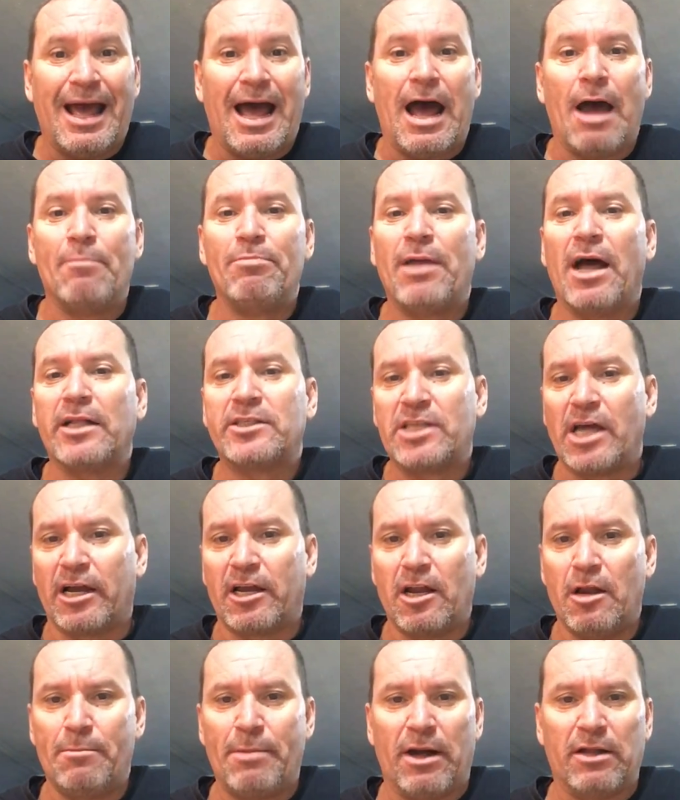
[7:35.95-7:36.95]
I'm not
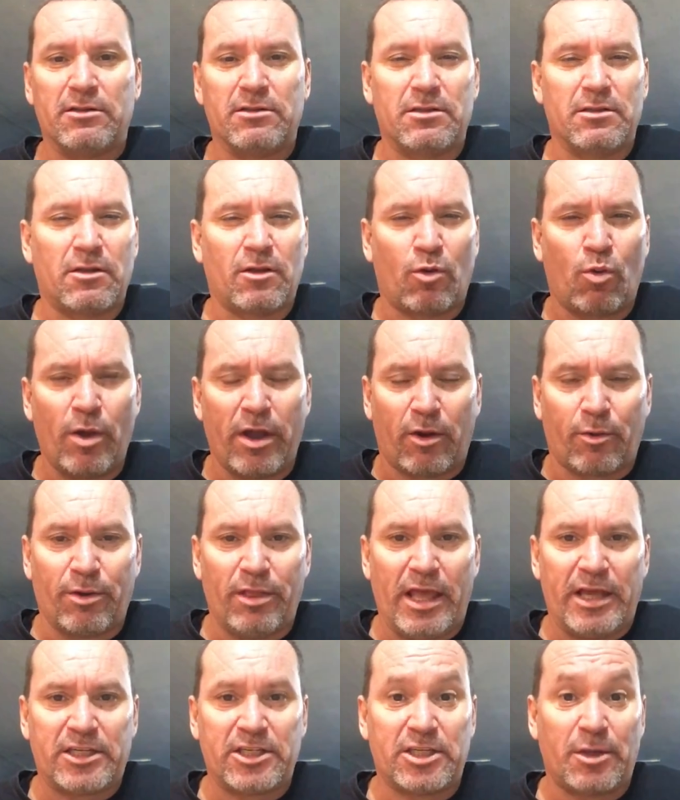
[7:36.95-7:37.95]
talking about quick
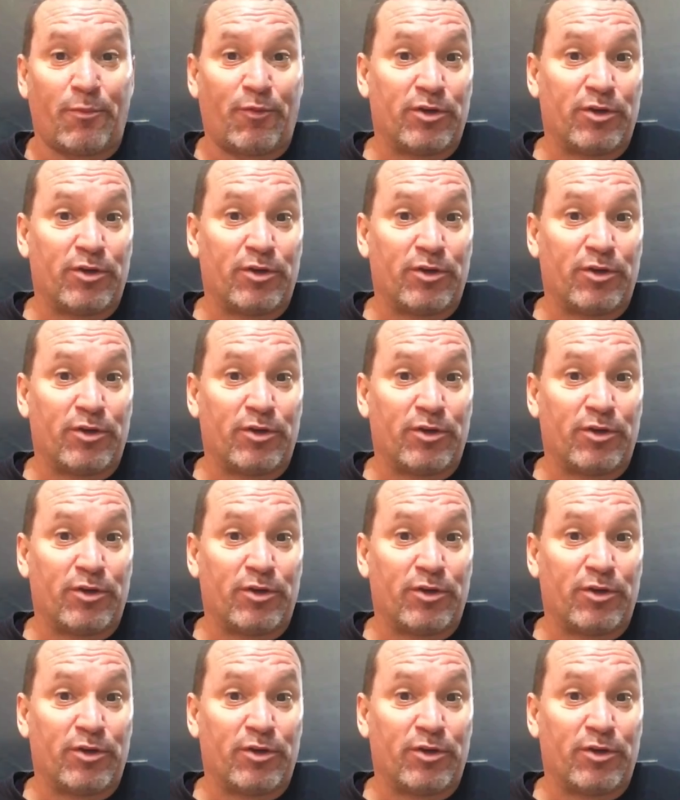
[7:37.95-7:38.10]
relationship.